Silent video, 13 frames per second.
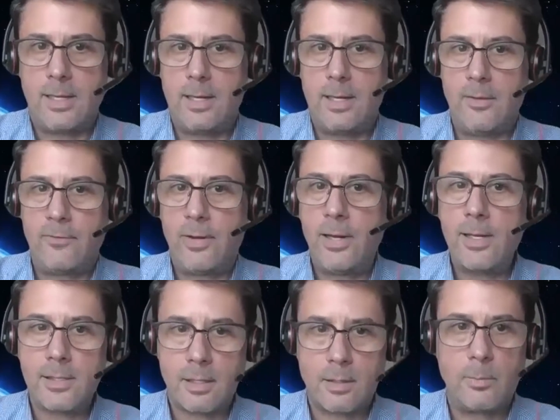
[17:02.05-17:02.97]
And if it
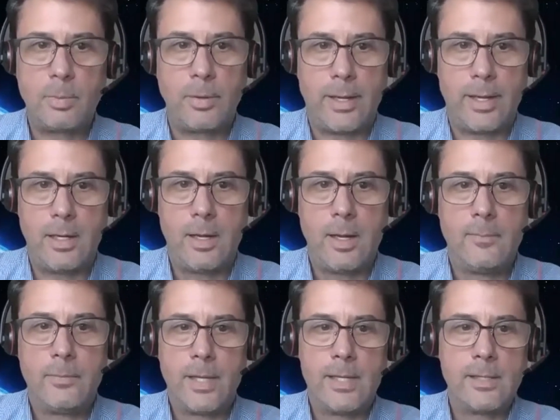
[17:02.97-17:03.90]
is a complaint,
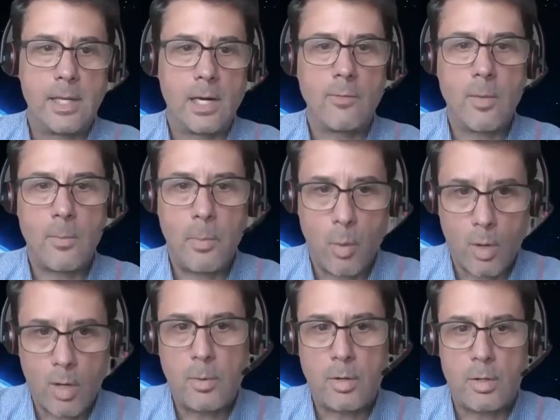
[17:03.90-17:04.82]
is that a
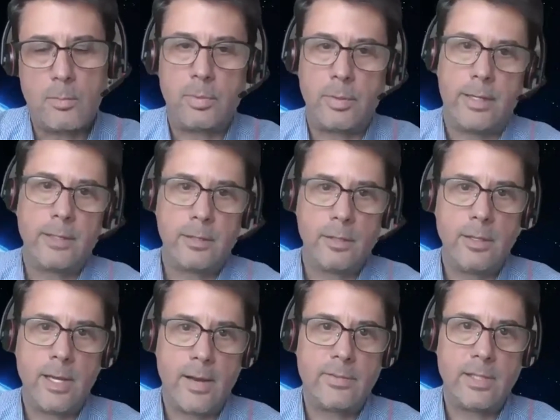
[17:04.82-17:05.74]
reportable complaint
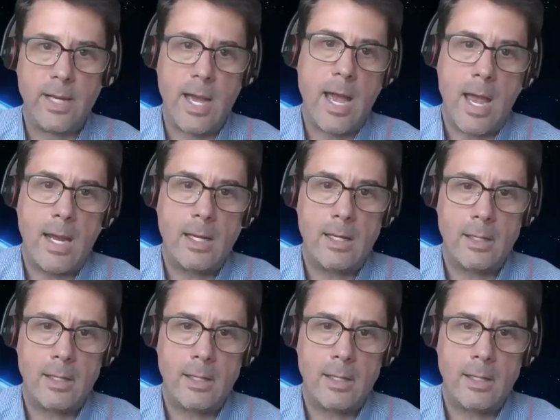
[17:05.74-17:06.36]
to the FDA?